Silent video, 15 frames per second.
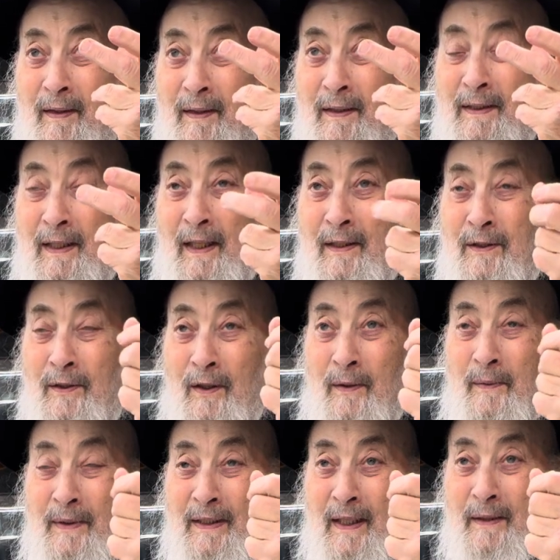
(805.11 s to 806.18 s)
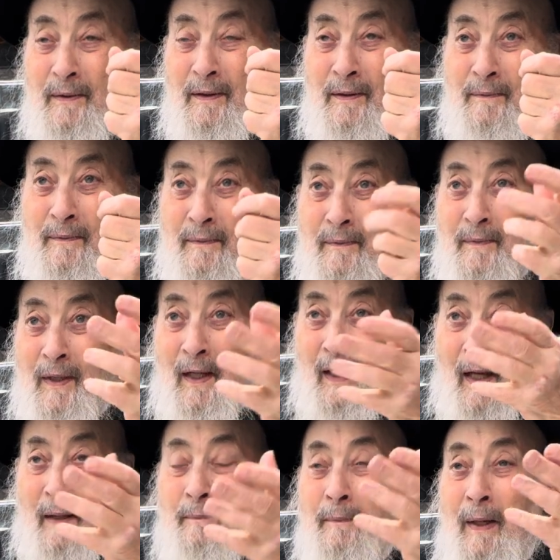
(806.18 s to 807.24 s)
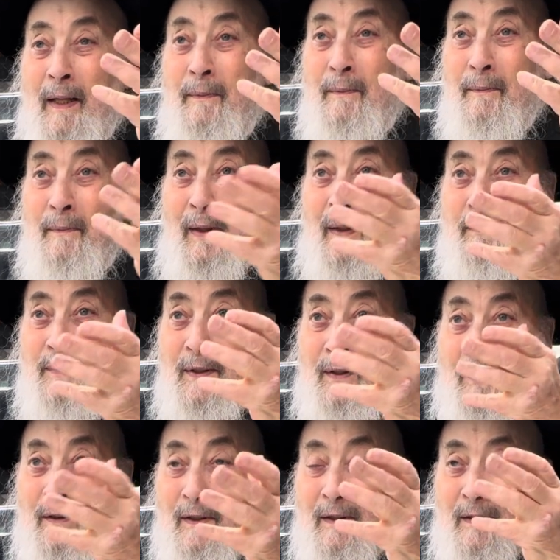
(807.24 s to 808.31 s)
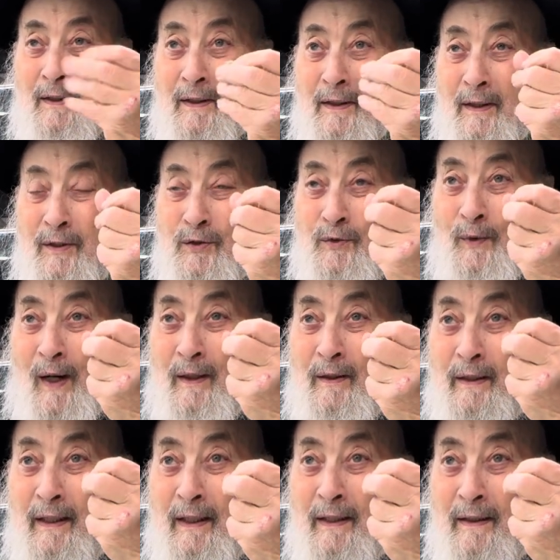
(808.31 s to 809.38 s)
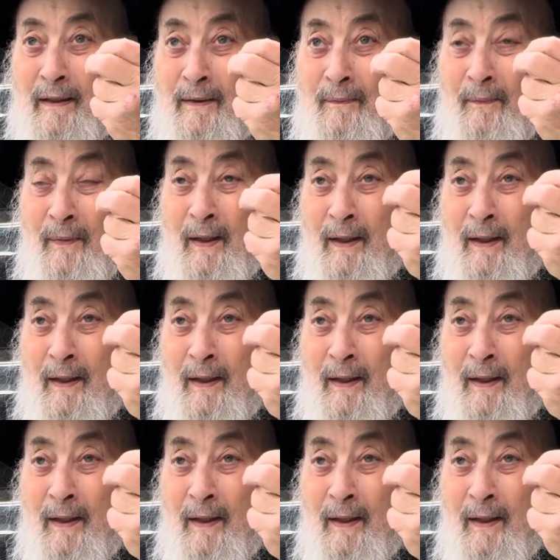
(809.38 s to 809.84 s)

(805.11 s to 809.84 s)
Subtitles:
Instead of the omen says mem, you swallow in